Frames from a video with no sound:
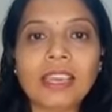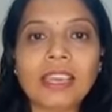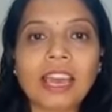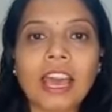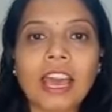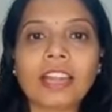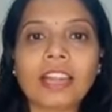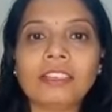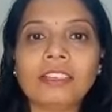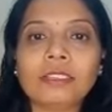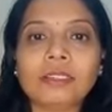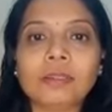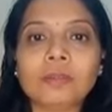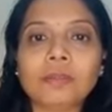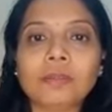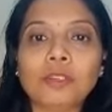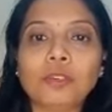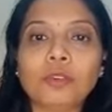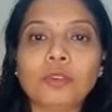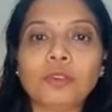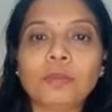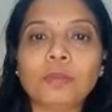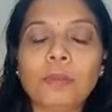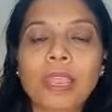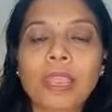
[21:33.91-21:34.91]
and
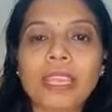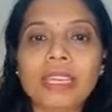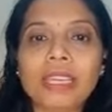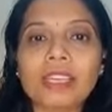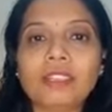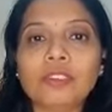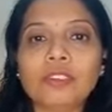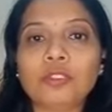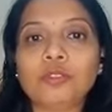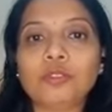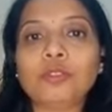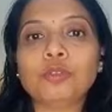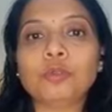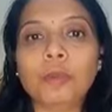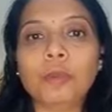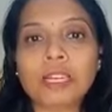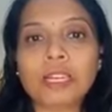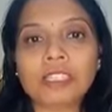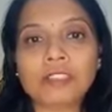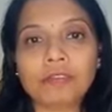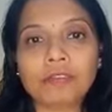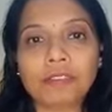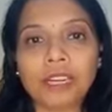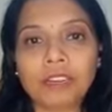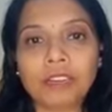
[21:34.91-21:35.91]
don't make it too
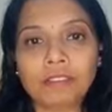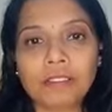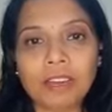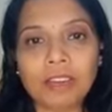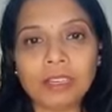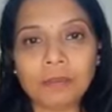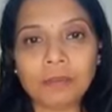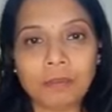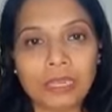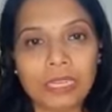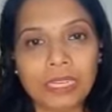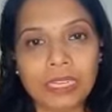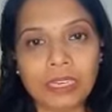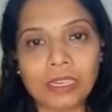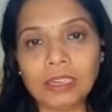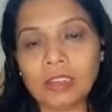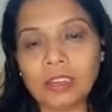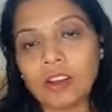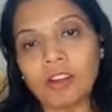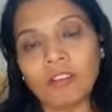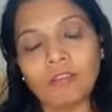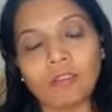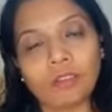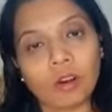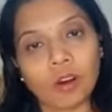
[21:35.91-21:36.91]
much frequent meal
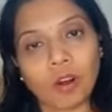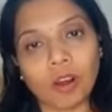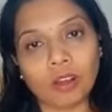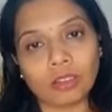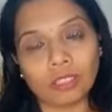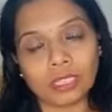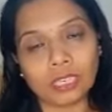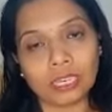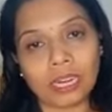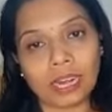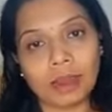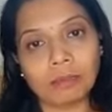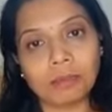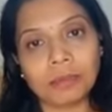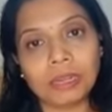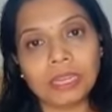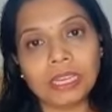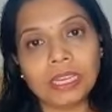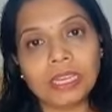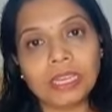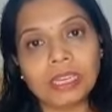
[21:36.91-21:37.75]
of horse gram.